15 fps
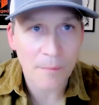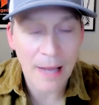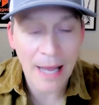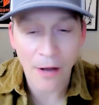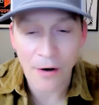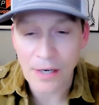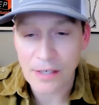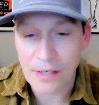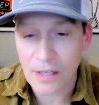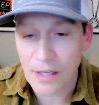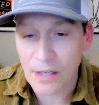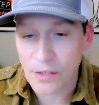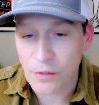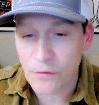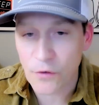out at
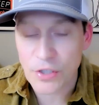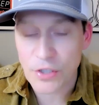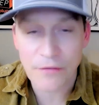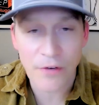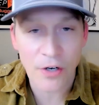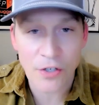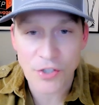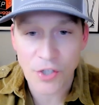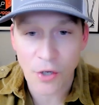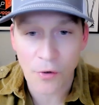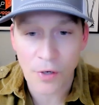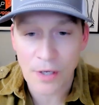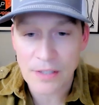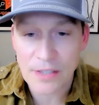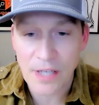University of
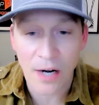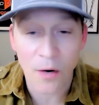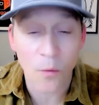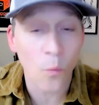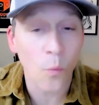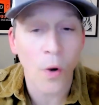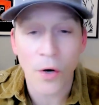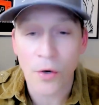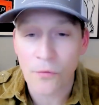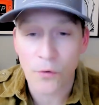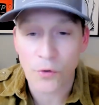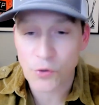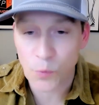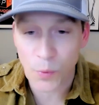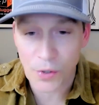Arizona has got a
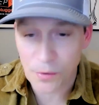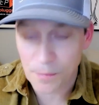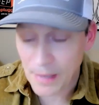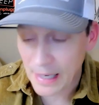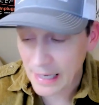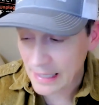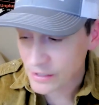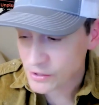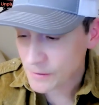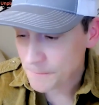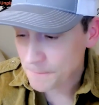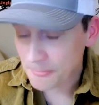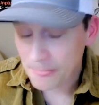wonderful Twitter page.